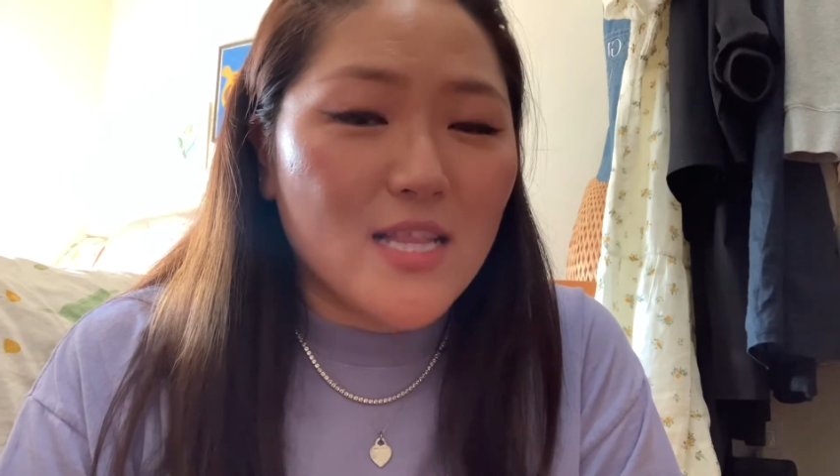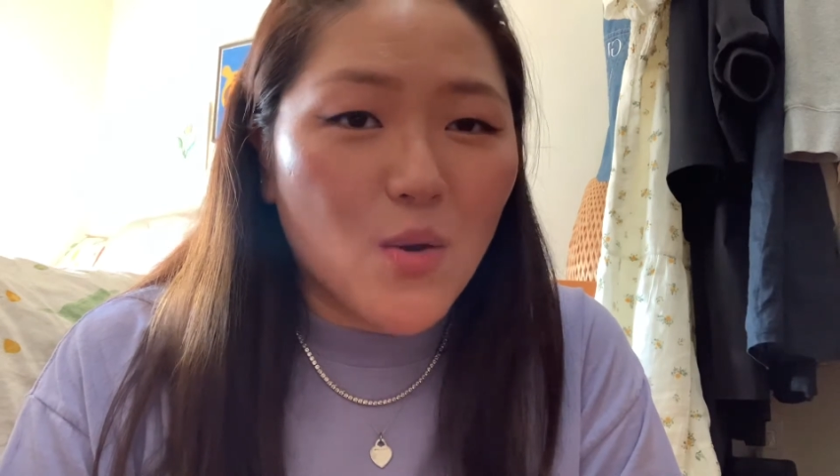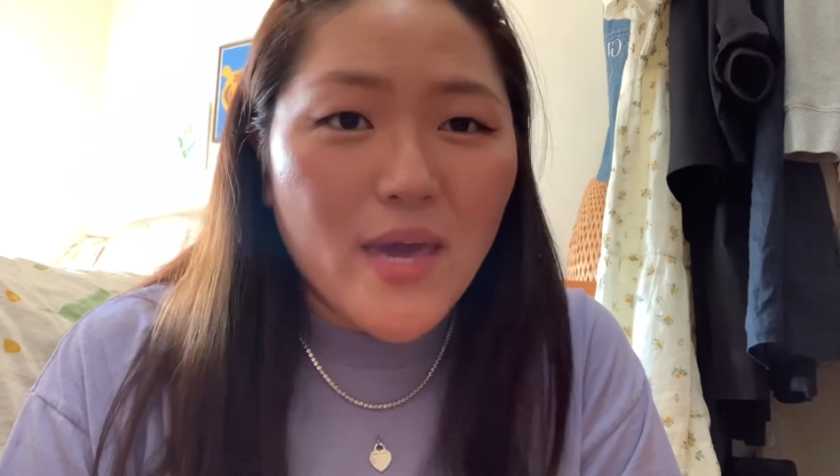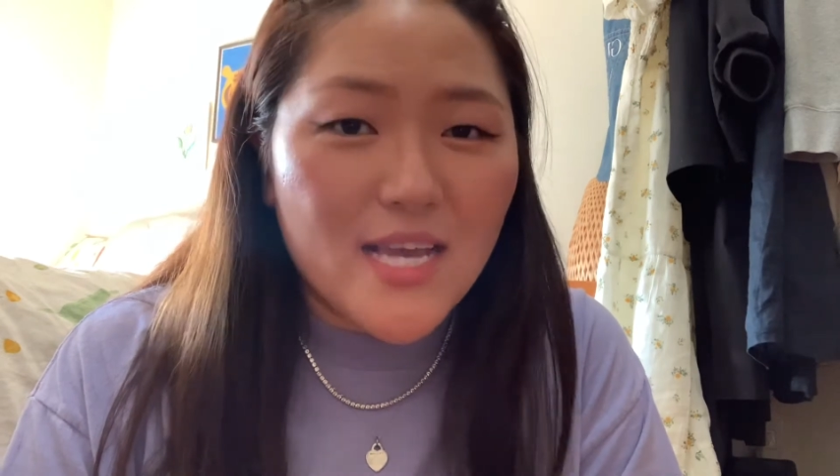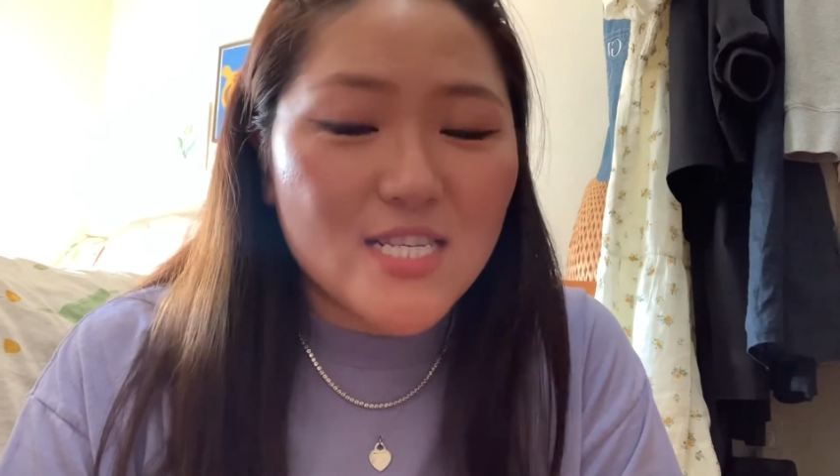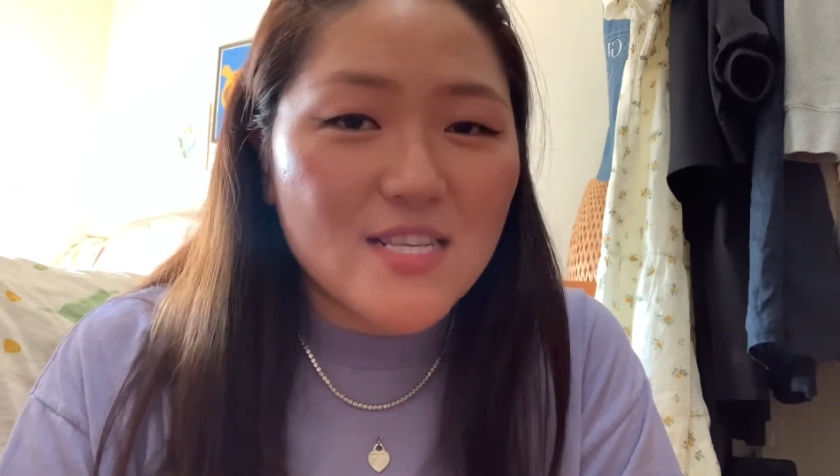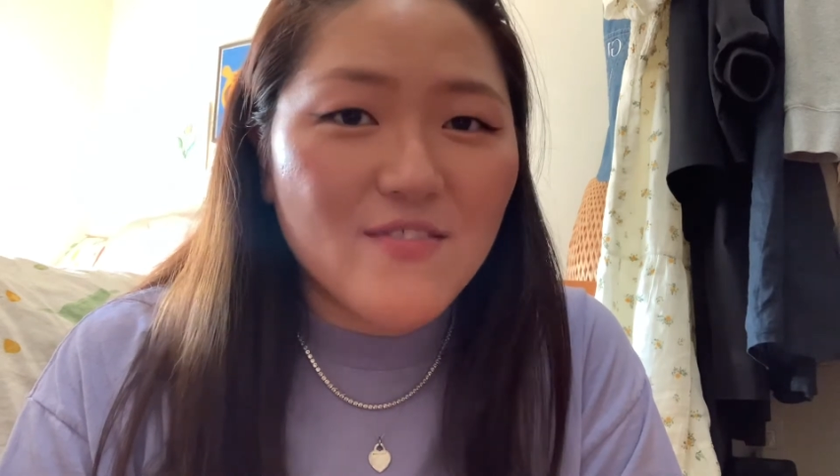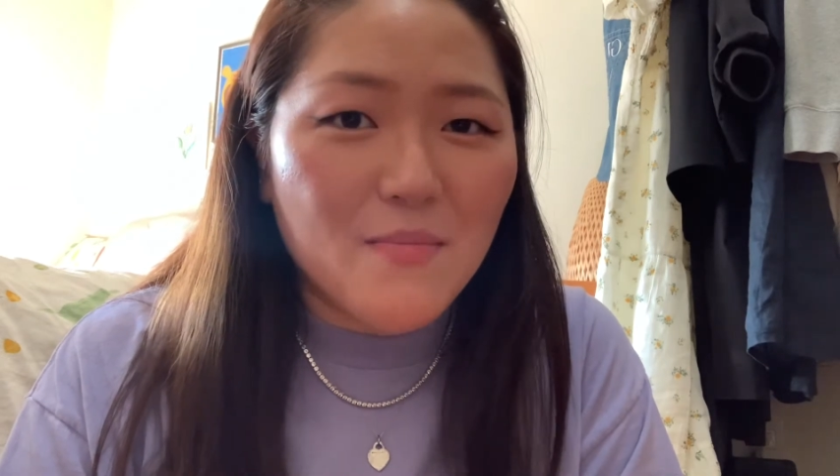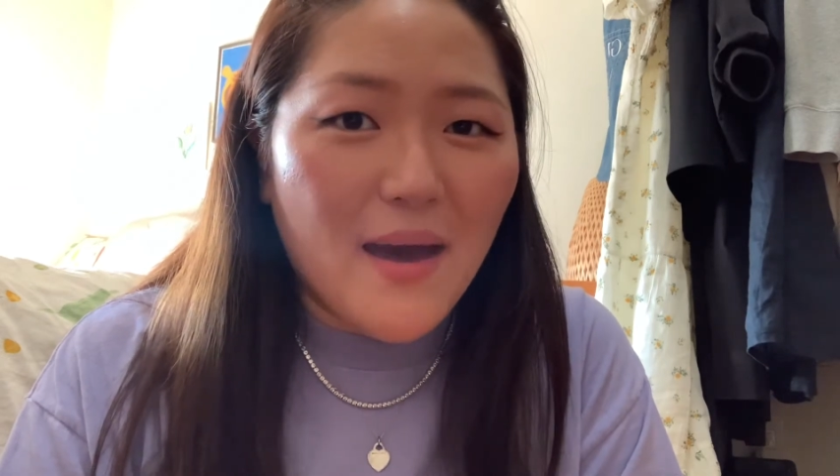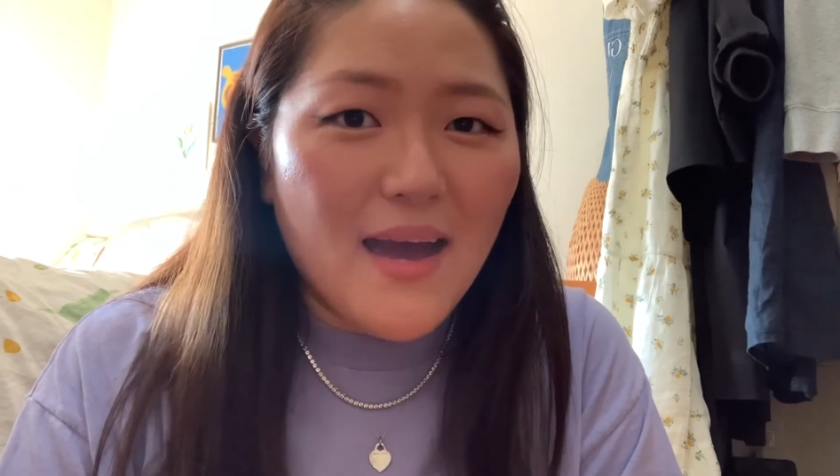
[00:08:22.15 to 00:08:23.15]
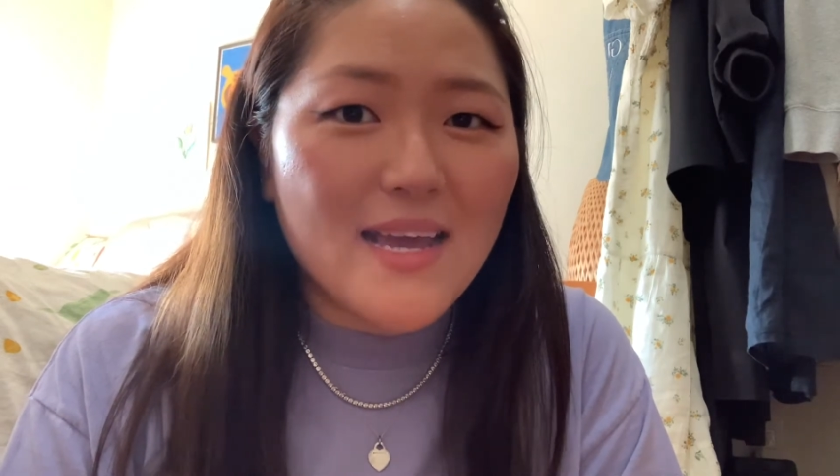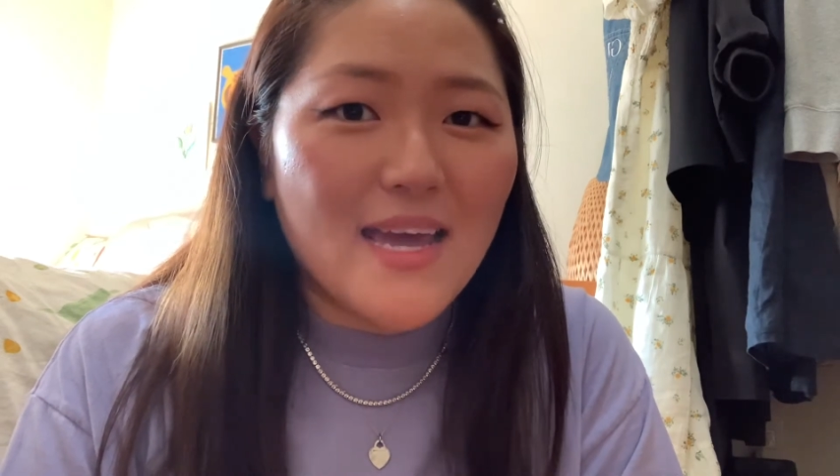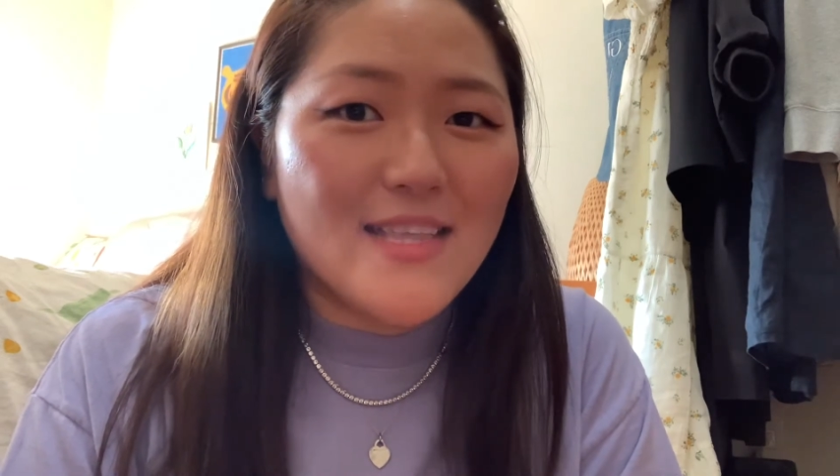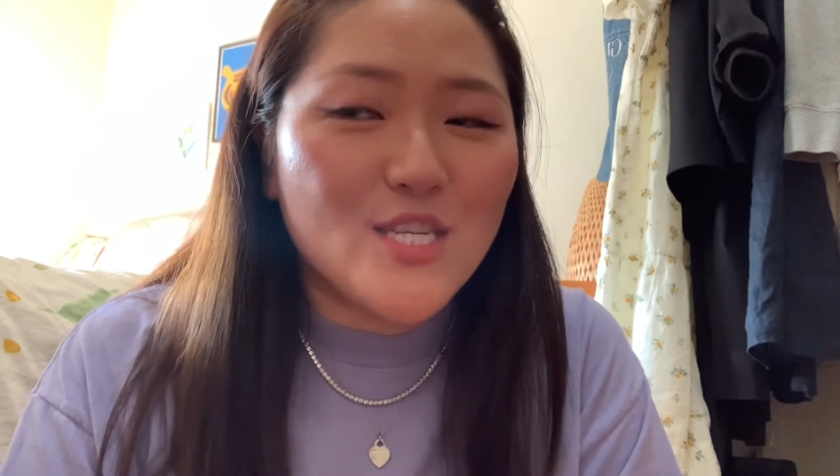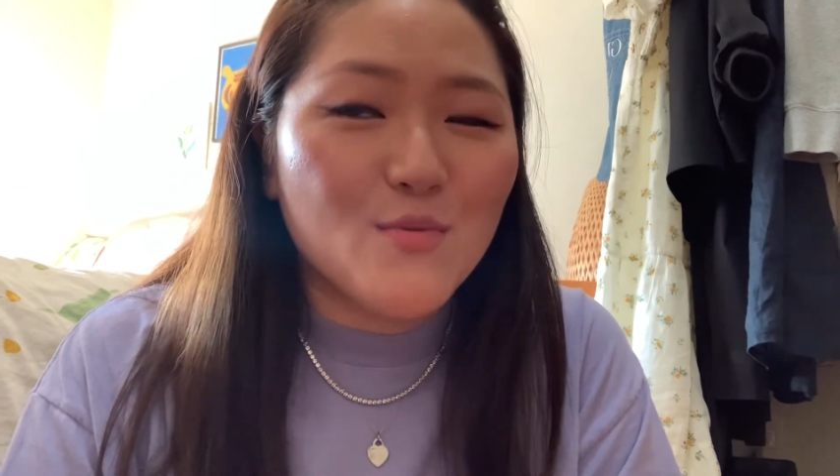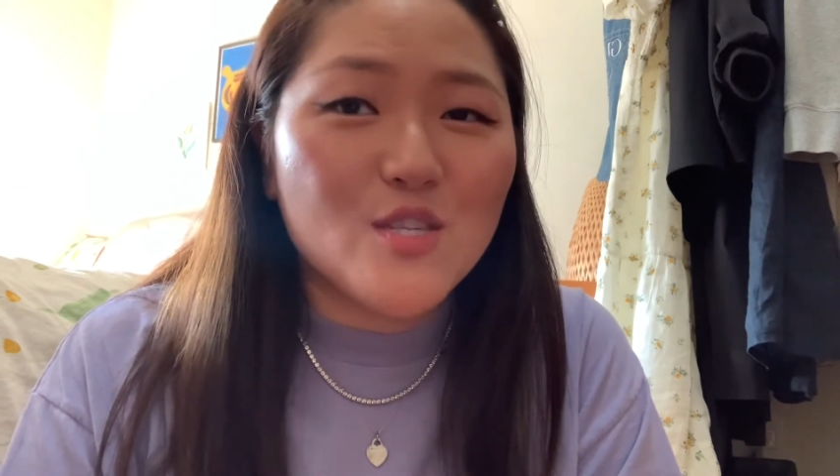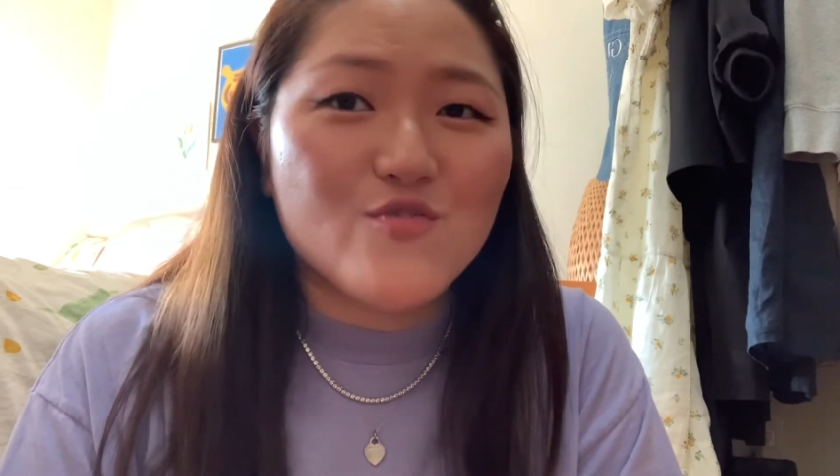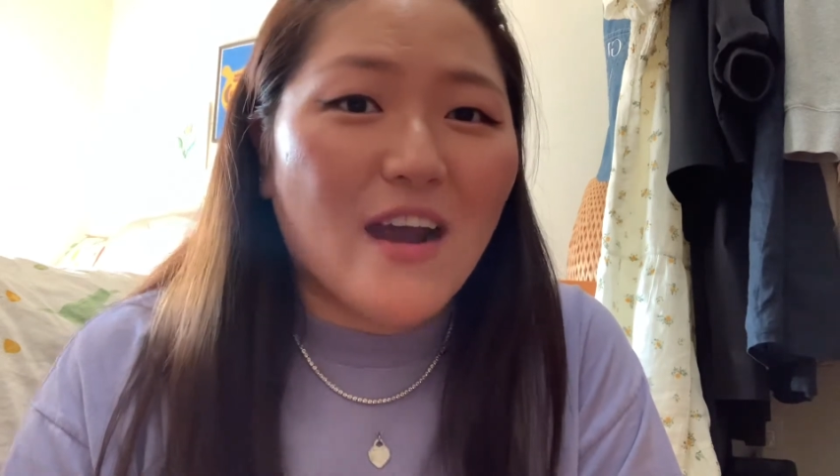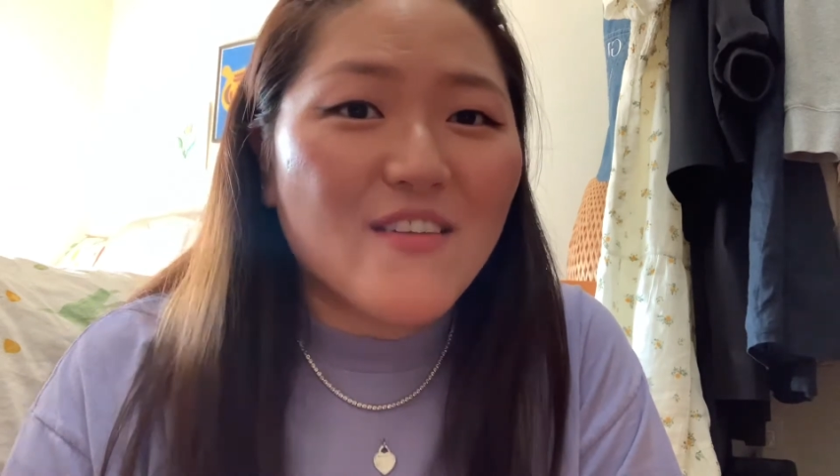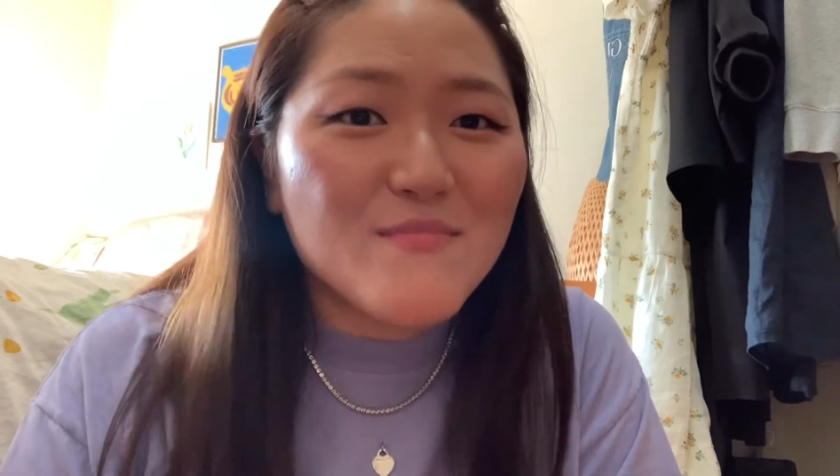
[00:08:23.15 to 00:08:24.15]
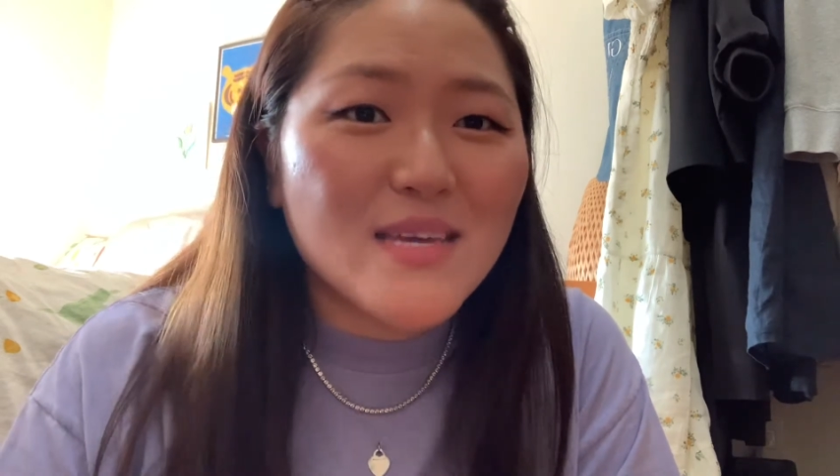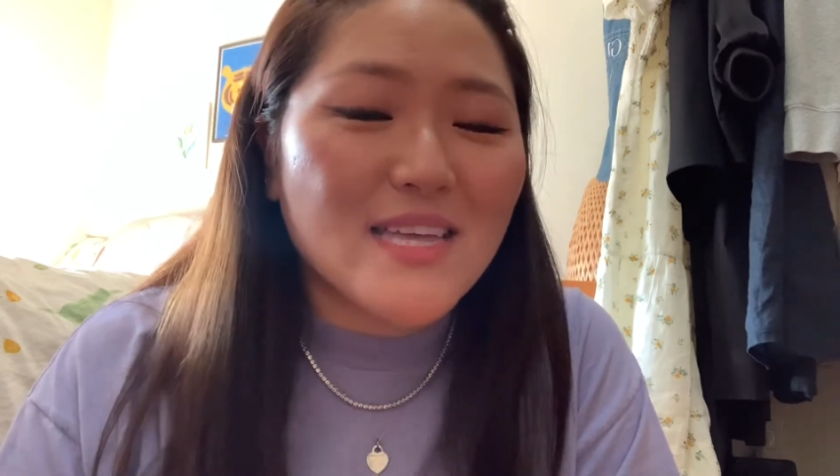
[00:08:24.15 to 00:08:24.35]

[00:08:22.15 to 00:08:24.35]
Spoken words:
locations of the bag, and she would drive me.